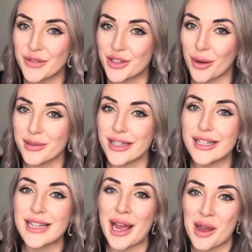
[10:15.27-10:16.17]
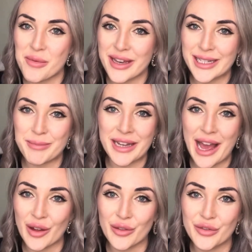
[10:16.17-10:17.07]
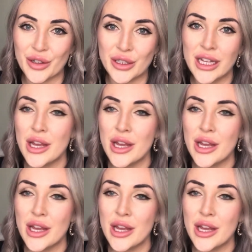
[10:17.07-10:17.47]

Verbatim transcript: adopters. I hope that has been helpful.